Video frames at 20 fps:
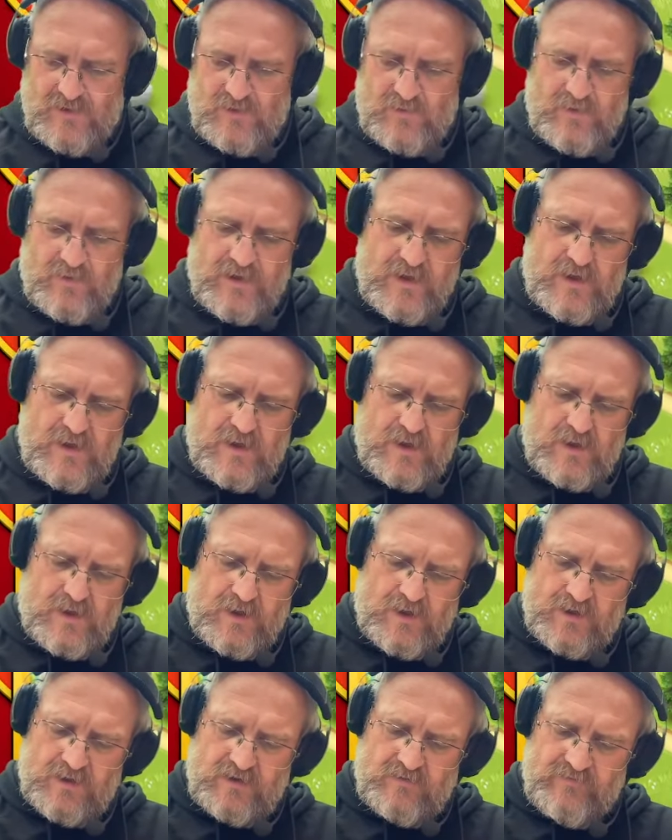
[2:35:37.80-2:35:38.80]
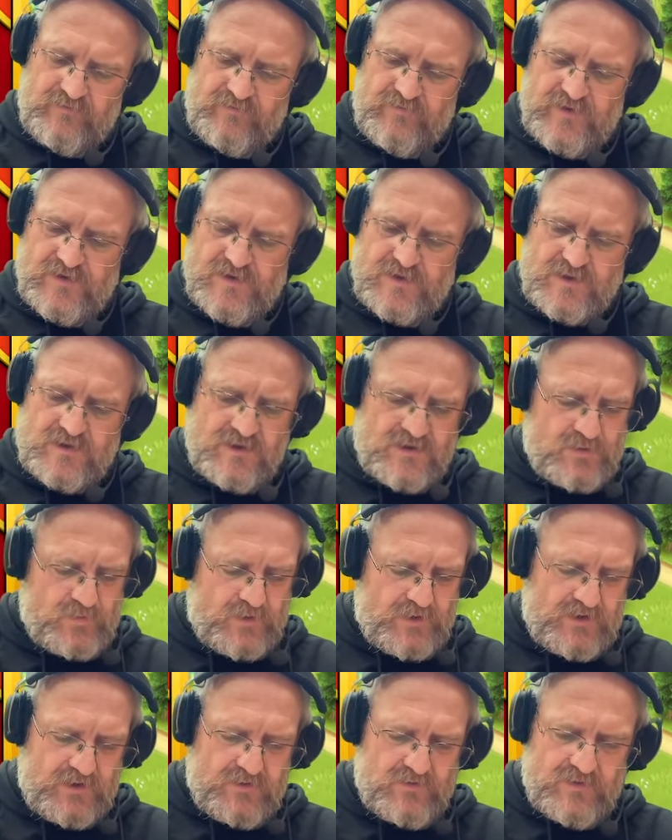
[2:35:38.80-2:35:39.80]
Where are the visitors
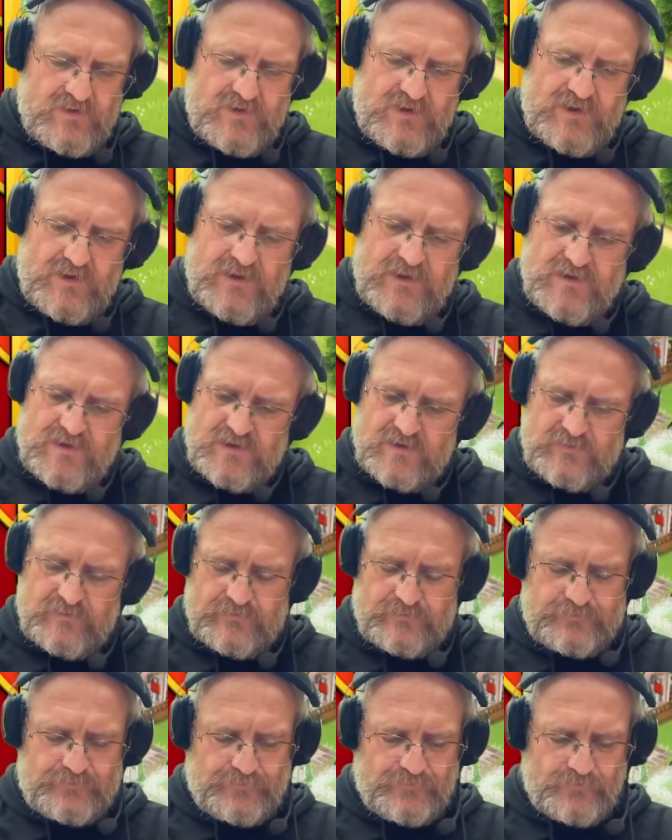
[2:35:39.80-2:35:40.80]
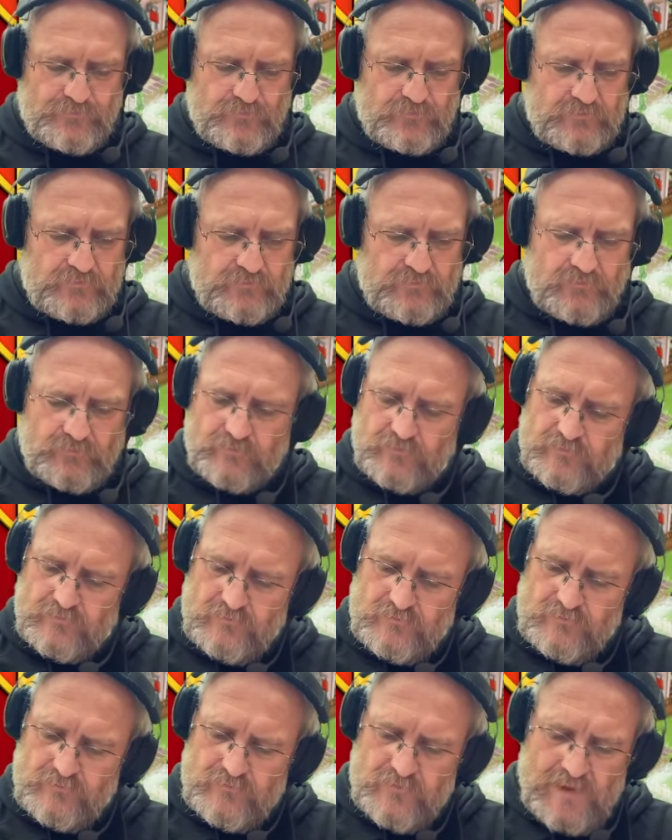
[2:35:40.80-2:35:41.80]
when you need them?
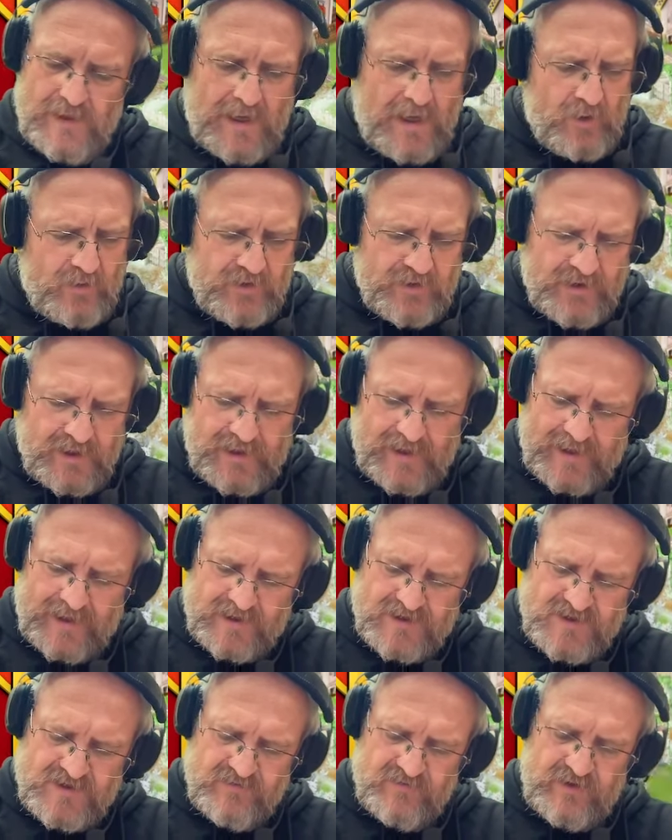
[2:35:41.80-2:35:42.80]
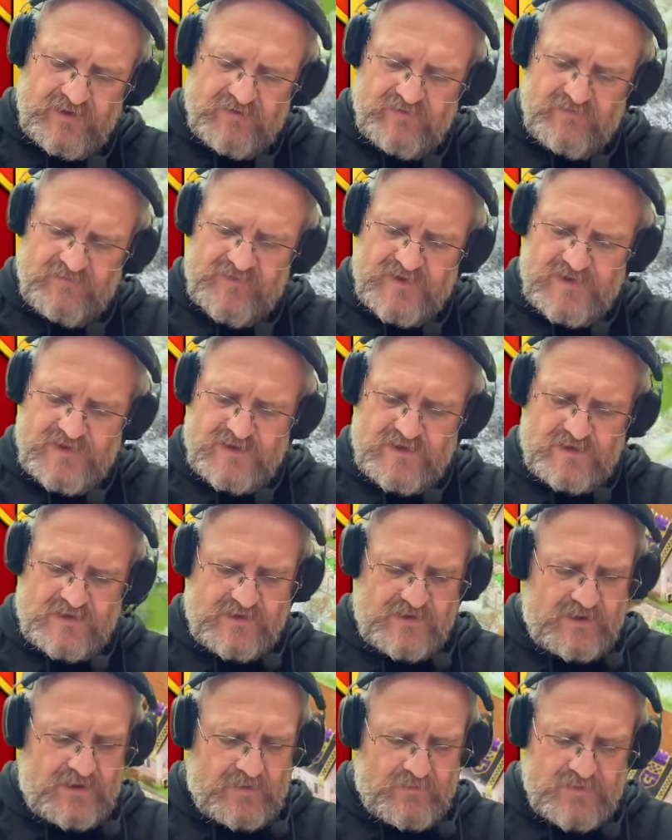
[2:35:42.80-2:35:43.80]
How can I activate a visitor
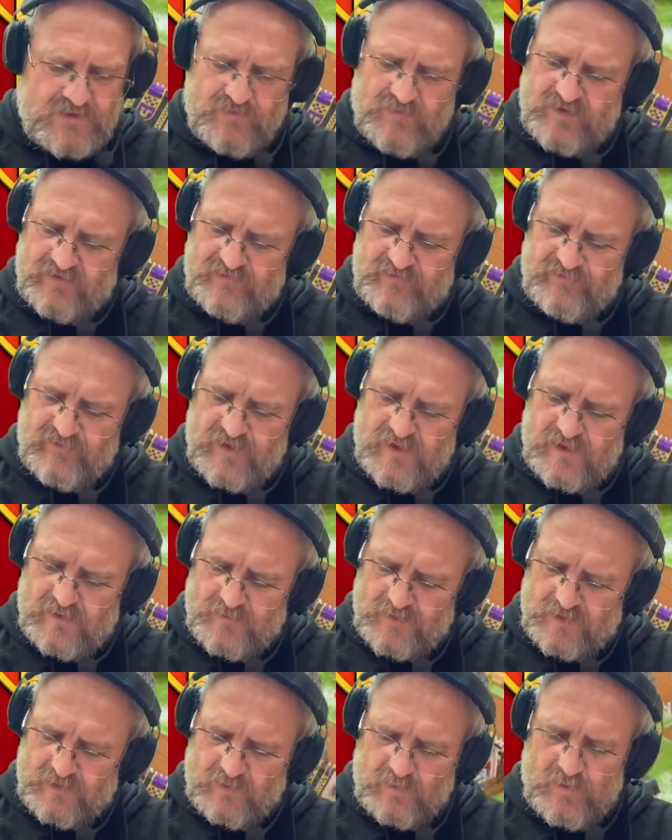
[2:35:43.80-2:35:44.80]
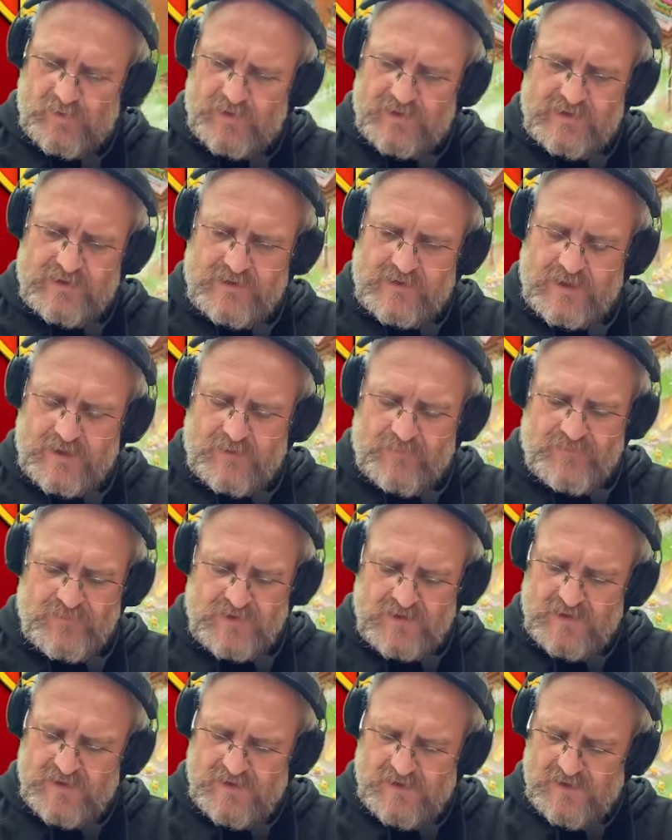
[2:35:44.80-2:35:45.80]
to come to my farm, I wonder?
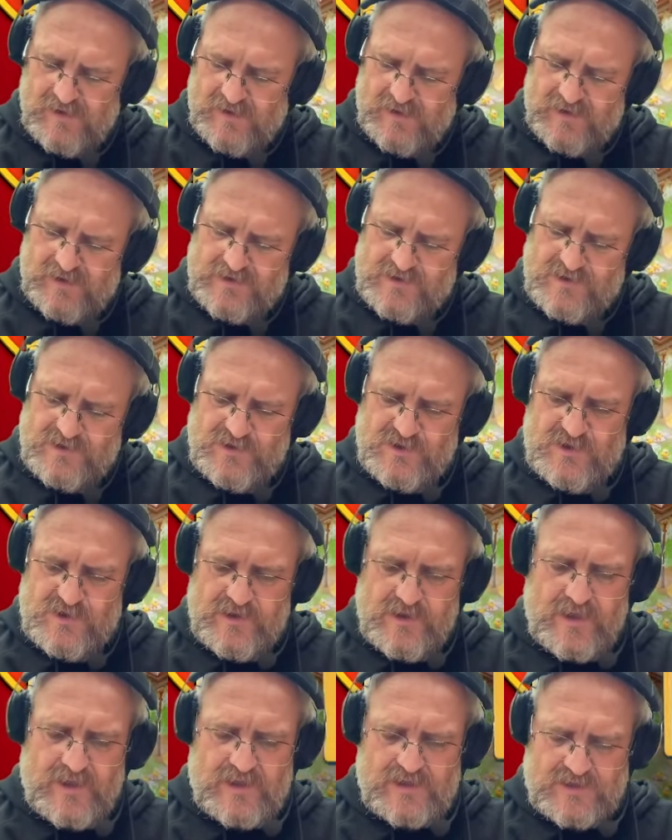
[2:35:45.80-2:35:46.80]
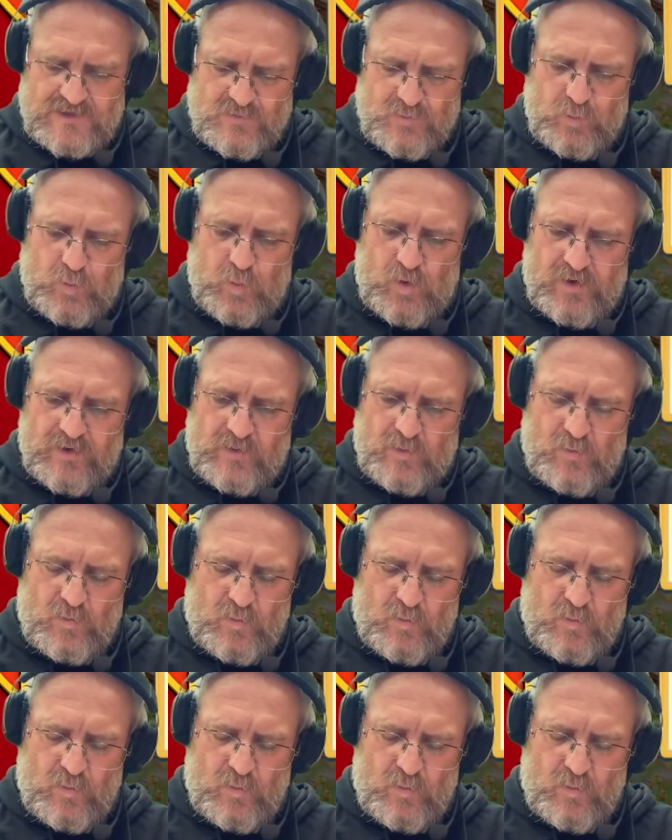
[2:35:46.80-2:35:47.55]
I just want